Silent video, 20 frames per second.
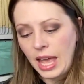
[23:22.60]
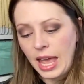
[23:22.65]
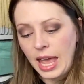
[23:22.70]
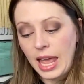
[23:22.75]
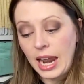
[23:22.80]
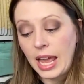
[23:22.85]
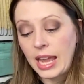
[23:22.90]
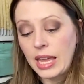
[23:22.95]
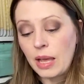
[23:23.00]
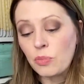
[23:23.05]

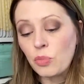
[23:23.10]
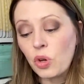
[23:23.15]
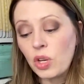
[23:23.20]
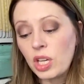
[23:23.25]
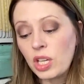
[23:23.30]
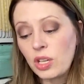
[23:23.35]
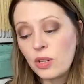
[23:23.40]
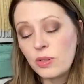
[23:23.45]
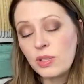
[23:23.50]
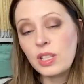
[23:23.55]
and I am going
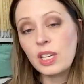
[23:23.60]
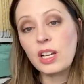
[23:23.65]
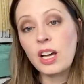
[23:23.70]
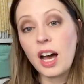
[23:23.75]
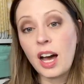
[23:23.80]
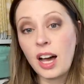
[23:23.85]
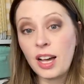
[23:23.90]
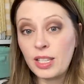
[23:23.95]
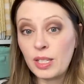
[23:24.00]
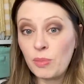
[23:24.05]
to use the
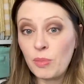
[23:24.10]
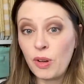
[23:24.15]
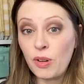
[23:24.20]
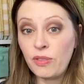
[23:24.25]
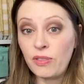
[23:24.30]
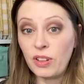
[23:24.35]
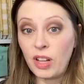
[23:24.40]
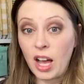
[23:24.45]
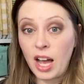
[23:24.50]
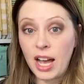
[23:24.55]
Cosmo
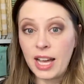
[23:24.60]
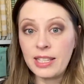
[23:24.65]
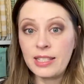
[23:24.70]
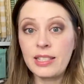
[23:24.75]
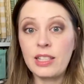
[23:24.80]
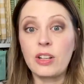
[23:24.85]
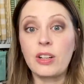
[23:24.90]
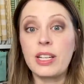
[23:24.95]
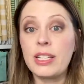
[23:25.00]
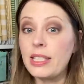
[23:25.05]
Floss.
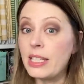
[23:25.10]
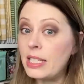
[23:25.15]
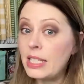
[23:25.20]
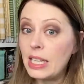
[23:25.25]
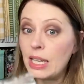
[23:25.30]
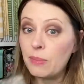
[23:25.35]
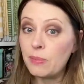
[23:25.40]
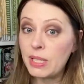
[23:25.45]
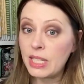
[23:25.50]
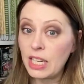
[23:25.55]
There is a
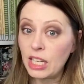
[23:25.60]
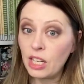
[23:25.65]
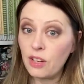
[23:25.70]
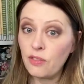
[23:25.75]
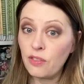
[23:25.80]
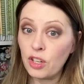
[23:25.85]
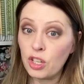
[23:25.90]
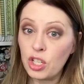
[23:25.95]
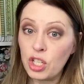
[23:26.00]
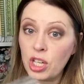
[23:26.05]
DMC
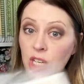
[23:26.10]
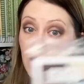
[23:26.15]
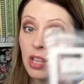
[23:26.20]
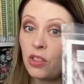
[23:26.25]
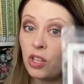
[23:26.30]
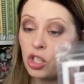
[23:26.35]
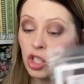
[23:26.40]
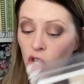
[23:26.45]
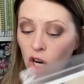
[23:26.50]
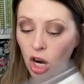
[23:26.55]
conversion
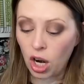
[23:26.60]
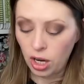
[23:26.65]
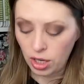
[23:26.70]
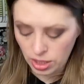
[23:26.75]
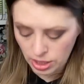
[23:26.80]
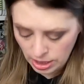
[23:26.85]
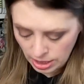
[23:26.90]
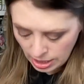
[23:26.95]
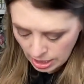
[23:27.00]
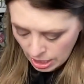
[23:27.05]
in the
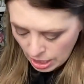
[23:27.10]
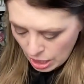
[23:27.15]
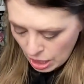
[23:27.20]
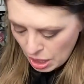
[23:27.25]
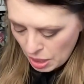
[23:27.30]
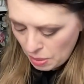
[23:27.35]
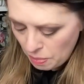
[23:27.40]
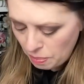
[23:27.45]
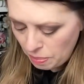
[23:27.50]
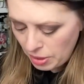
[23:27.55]
chart,
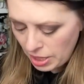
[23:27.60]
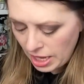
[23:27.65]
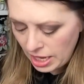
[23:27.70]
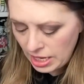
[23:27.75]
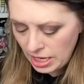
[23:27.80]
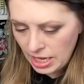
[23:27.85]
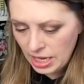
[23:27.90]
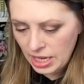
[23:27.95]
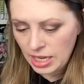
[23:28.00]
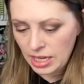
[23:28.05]

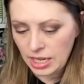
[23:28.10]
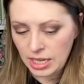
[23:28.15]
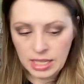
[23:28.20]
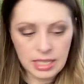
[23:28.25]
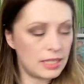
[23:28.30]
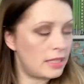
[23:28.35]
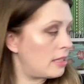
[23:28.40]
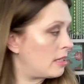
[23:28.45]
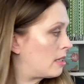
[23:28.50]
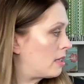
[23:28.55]
but it
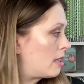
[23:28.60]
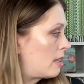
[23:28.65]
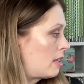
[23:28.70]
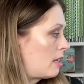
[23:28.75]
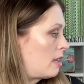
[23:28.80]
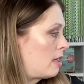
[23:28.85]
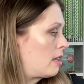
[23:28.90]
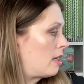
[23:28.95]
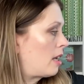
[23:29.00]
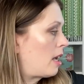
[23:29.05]
is,
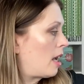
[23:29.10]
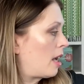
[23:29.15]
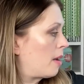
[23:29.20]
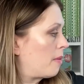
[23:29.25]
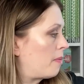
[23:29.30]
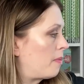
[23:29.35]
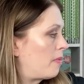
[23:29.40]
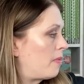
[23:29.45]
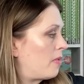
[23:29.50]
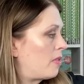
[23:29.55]

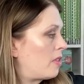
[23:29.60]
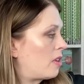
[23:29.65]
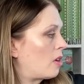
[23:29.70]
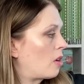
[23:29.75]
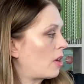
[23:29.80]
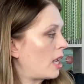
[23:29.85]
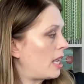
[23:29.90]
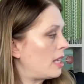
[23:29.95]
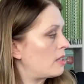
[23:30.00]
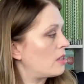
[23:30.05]
um,
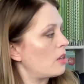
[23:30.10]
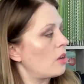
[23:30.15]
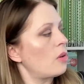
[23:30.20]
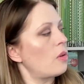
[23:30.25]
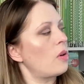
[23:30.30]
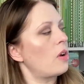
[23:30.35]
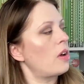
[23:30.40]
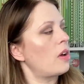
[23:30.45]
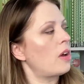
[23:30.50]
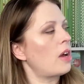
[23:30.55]
okay,
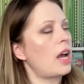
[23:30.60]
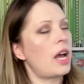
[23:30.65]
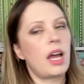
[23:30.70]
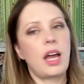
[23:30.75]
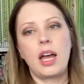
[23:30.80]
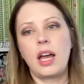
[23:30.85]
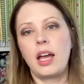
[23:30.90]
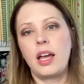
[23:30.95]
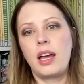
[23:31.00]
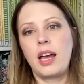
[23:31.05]
so
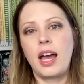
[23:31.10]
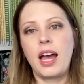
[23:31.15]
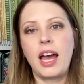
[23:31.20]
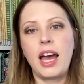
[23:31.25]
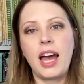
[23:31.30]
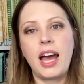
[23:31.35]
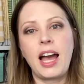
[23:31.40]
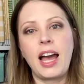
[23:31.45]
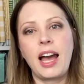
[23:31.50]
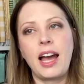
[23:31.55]

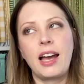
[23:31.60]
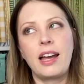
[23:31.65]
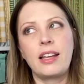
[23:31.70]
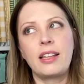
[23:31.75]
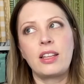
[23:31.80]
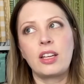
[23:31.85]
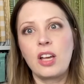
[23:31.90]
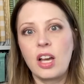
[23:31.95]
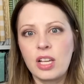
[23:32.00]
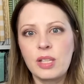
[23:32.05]

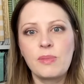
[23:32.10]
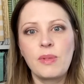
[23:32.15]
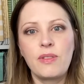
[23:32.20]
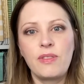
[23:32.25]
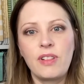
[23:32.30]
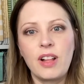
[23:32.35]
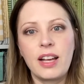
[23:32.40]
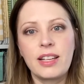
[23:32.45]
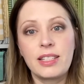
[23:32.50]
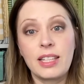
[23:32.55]
the Cosmo
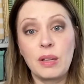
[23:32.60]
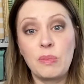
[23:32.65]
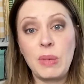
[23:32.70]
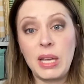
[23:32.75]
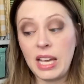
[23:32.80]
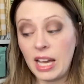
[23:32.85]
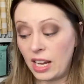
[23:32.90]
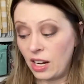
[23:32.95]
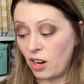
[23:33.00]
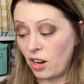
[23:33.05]
Floss can be
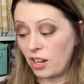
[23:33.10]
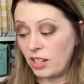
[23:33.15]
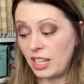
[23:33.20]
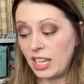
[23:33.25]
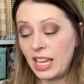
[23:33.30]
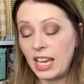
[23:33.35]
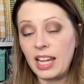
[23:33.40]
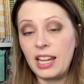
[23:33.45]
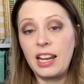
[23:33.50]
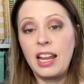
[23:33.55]
kind of hard to
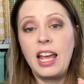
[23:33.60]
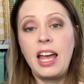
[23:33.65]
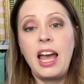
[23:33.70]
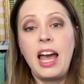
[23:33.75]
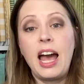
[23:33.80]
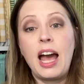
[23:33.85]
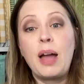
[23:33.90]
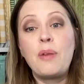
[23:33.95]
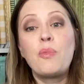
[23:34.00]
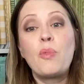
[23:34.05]
get.
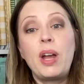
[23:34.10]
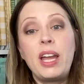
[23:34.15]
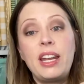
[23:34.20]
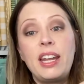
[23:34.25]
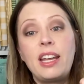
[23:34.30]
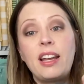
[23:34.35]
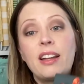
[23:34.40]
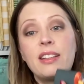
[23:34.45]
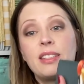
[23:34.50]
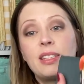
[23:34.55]
I'm
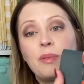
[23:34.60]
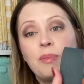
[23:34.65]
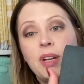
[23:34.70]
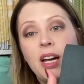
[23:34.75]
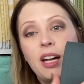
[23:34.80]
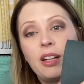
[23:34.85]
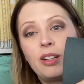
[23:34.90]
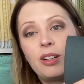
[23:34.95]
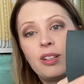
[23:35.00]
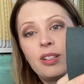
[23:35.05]
waiting on some
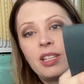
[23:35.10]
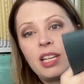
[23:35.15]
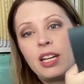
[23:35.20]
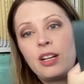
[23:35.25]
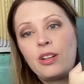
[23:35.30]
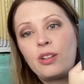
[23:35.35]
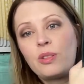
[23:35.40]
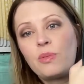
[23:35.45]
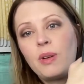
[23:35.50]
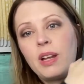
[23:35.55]
colors.
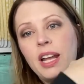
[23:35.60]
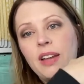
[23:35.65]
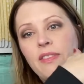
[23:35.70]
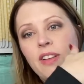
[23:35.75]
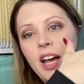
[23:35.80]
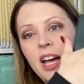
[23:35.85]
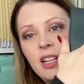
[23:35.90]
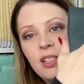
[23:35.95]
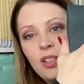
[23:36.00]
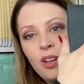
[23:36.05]
Here's what I've
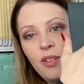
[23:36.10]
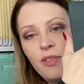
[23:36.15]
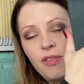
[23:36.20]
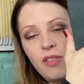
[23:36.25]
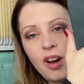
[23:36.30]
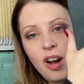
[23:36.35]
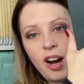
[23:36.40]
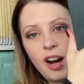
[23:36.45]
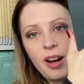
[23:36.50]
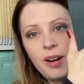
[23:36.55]
got so
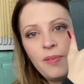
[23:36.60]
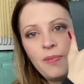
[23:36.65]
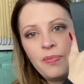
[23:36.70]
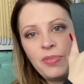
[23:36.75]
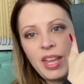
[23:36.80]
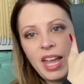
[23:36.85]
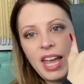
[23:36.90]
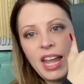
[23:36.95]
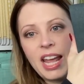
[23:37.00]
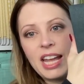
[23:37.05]
far,
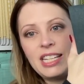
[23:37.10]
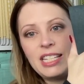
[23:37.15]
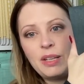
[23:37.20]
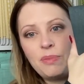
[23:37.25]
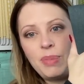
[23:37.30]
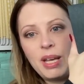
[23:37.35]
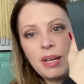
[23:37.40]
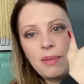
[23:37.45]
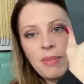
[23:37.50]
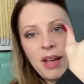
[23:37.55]
and I
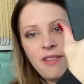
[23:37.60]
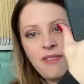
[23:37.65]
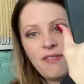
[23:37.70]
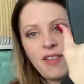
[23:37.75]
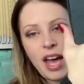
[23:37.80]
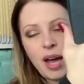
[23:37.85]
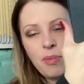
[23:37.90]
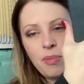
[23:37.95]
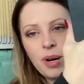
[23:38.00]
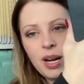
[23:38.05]
did pick my
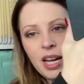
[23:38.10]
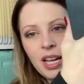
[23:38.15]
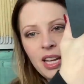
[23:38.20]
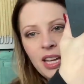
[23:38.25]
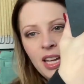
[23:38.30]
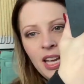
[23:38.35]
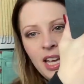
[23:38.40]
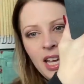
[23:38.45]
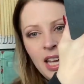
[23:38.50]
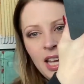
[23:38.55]

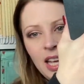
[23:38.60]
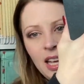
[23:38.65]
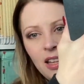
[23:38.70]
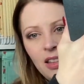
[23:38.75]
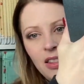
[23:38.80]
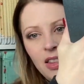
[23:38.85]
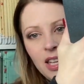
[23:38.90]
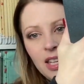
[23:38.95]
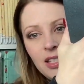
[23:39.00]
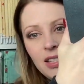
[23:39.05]
fabric.
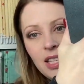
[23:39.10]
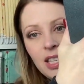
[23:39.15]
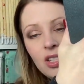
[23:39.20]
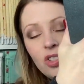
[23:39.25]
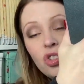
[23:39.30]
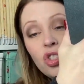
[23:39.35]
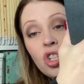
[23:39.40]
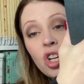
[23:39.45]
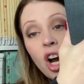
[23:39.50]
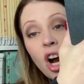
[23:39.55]
This
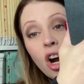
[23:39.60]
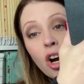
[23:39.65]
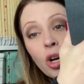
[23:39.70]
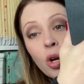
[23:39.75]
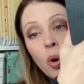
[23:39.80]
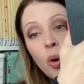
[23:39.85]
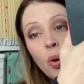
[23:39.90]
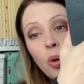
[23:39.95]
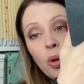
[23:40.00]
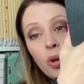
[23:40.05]
is
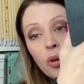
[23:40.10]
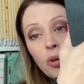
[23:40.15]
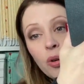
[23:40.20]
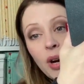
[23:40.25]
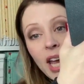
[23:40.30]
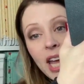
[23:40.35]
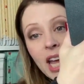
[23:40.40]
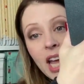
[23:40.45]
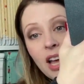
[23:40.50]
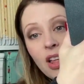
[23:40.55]
charcoal
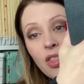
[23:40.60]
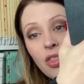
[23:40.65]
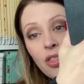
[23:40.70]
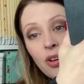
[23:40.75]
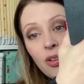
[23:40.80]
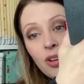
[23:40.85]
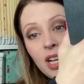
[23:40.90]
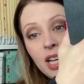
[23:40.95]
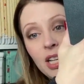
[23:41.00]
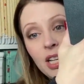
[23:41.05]
gray
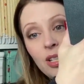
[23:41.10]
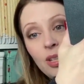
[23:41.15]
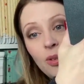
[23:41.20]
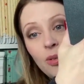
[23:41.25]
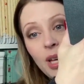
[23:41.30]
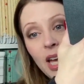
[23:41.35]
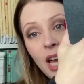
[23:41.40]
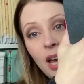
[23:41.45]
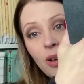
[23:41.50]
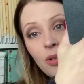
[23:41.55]

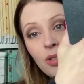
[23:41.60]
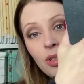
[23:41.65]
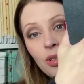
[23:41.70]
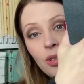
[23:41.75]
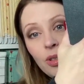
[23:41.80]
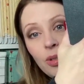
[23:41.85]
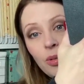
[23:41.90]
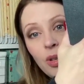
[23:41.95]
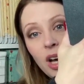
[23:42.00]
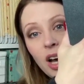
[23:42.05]
32 count
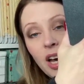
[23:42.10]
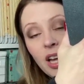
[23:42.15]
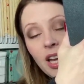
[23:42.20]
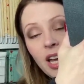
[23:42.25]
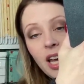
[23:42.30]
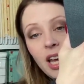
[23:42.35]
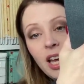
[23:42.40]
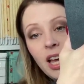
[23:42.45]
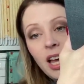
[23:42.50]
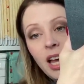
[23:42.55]

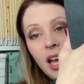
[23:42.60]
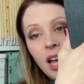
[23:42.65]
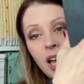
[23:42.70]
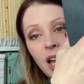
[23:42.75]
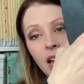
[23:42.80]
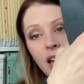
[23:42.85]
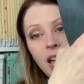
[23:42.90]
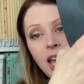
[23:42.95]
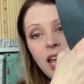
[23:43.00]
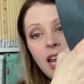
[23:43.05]
Lugana,
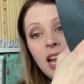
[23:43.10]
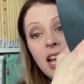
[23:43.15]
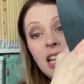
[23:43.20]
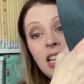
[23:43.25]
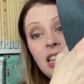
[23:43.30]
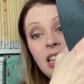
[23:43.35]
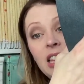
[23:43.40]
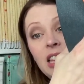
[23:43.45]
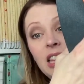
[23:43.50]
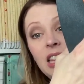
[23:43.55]
and I
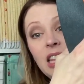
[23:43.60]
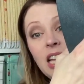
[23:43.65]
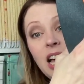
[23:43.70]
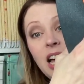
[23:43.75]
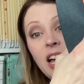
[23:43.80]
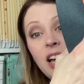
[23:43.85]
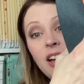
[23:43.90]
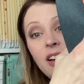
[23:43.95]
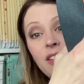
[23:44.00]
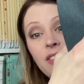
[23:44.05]

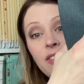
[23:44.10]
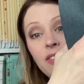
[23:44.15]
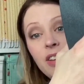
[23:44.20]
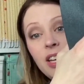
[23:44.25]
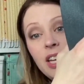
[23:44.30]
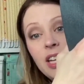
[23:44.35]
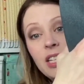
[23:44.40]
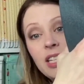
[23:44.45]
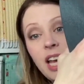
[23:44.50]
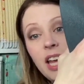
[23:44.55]
love
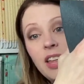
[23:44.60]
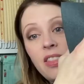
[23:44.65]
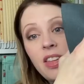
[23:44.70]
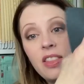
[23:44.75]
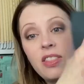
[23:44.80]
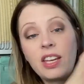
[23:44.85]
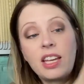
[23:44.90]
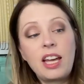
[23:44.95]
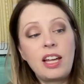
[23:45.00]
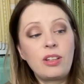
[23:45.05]
it. I
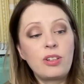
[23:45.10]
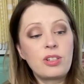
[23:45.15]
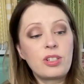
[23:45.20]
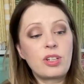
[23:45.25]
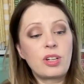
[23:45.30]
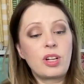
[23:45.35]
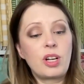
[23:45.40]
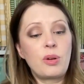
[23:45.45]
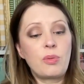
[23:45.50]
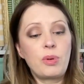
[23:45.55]
think the colors
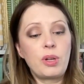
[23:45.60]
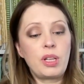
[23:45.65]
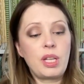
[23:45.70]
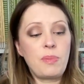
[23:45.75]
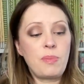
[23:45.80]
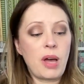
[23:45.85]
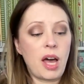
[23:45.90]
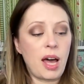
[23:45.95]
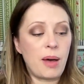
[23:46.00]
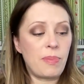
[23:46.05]
are going to
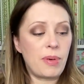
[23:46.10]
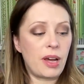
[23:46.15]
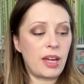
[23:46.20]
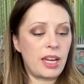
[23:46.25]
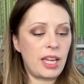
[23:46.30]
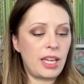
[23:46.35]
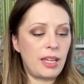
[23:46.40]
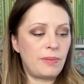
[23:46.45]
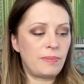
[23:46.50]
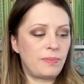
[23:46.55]
really pop
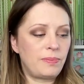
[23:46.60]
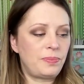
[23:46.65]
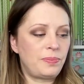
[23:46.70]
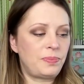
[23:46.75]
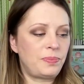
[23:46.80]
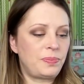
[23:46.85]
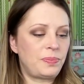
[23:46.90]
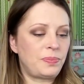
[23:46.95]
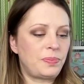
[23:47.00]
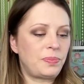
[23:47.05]
on it.
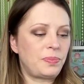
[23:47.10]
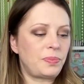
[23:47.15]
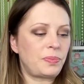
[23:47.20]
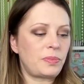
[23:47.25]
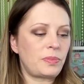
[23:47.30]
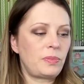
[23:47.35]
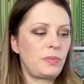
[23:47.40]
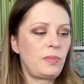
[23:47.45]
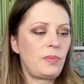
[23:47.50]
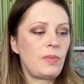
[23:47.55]

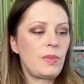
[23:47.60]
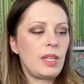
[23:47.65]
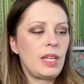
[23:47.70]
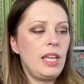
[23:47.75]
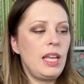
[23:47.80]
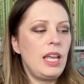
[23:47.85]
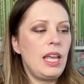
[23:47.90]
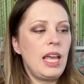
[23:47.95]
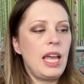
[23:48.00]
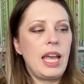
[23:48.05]

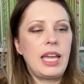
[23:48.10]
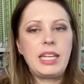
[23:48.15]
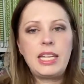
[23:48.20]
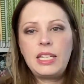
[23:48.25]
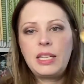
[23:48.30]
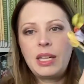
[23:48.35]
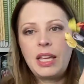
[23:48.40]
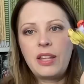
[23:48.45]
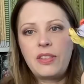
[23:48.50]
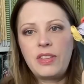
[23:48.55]
I need
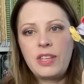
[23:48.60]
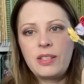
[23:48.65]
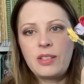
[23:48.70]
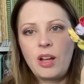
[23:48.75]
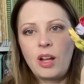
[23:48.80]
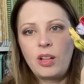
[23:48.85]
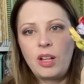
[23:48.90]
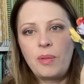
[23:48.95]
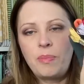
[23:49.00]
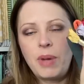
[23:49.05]
to get these
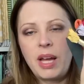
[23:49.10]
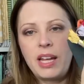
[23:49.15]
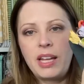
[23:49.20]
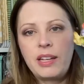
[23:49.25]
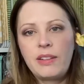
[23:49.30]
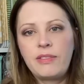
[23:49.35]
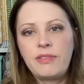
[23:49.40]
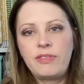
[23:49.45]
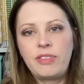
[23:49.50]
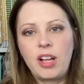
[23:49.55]
all on my
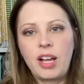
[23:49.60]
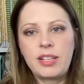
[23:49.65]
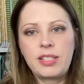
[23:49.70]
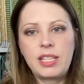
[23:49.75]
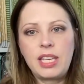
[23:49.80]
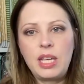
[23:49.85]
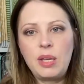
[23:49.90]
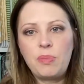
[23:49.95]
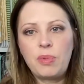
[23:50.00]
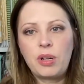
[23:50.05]

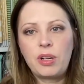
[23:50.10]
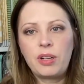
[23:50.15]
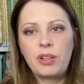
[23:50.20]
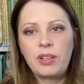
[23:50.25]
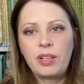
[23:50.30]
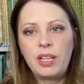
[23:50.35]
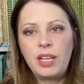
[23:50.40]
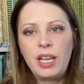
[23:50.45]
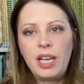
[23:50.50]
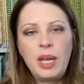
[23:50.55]
floss keeper.
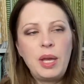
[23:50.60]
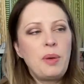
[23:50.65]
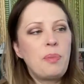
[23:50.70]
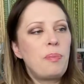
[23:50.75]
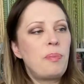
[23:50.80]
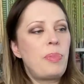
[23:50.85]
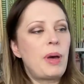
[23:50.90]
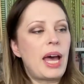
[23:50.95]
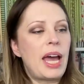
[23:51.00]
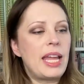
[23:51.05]

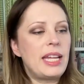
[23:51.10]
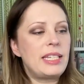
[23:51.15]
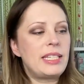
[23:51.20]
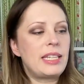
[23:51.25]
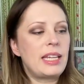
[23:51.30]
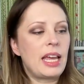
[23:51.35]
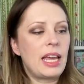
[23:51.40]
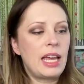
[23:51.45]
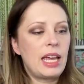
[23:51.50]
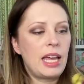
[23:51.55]

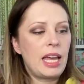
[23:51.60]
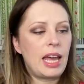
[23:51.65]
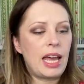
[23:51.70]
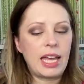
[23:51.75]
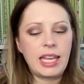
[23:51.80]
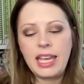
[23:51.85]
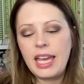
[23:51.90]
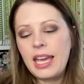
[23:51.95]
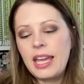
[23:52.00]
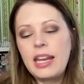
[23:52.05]
But
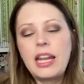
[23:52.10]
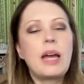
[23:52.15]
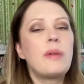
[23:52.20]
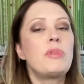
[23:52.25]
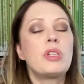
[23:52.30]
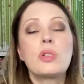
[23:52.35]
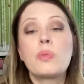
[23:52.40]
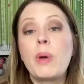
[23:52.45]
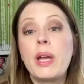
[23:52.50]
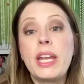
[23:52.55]
Again, I'm
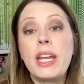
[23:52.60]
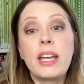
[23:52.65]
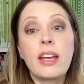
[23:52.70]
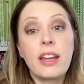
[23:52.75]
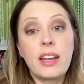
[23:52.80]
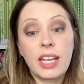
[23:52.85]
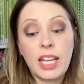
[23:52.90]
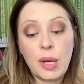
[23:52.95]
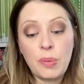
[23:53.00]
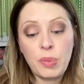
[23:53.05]
just waiting
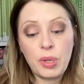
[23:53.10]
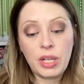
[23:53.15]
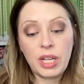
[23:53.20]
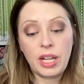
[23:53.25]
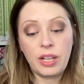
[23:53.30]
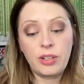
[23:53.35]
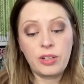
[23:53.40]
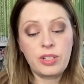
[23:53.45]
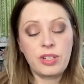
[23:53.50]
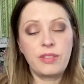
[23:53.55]
on a couple
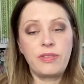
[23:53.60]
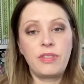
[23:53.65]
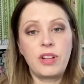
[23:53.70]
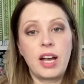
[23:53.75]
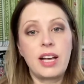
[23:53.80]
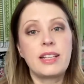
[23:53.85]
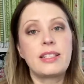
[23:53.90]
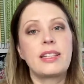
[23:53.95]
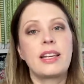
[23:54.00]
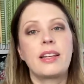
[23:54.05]
colors of
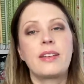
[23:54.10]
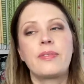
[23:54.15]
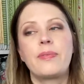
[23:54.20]
floss.